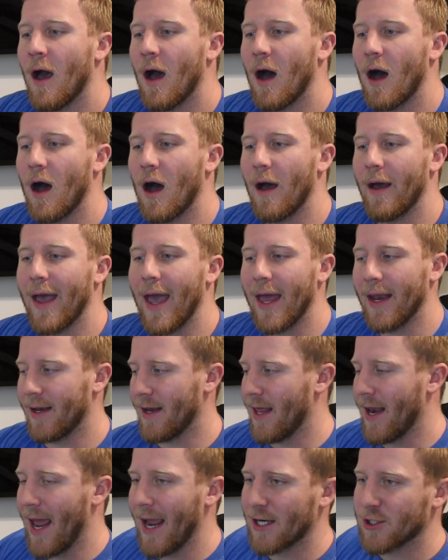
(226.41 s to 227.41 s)

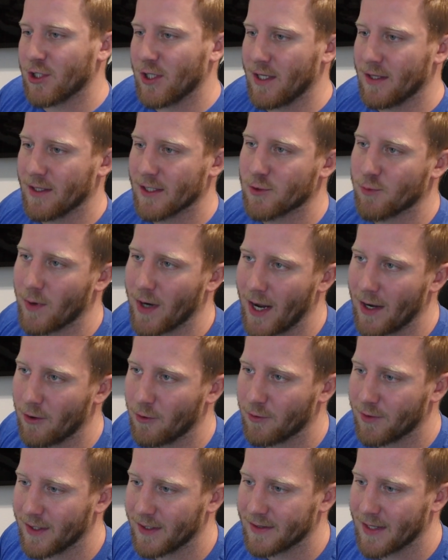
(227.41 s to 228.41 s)
And actually in this one, I
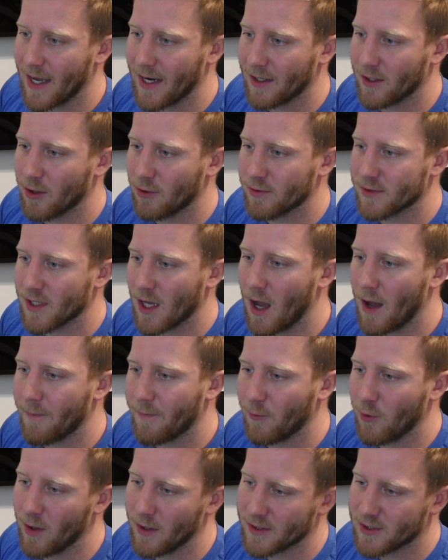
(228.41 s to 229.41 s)
don't think that goes
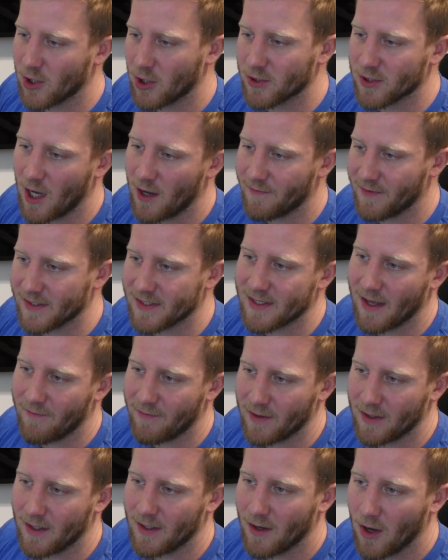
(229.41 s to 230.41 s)
up. Well, it starts off at
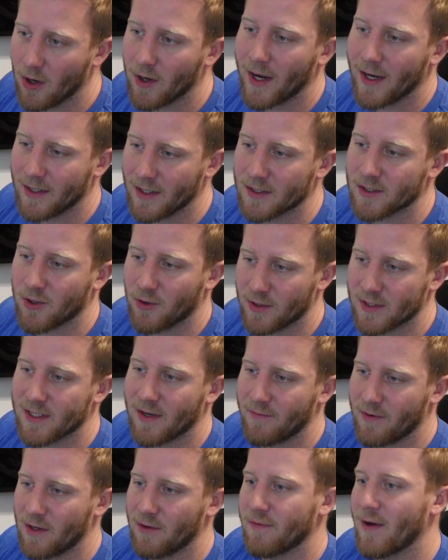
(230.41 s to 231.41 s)
70. Okay, it does go to
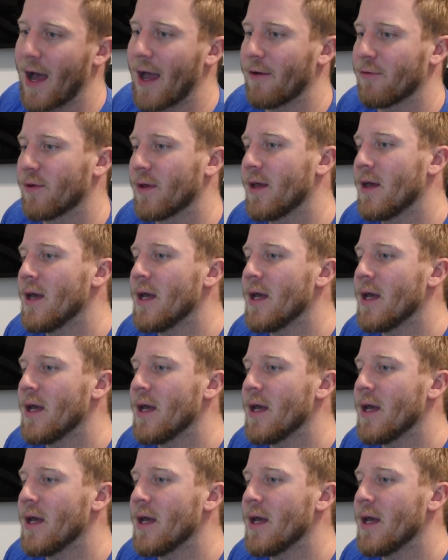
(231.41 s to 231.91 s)
75.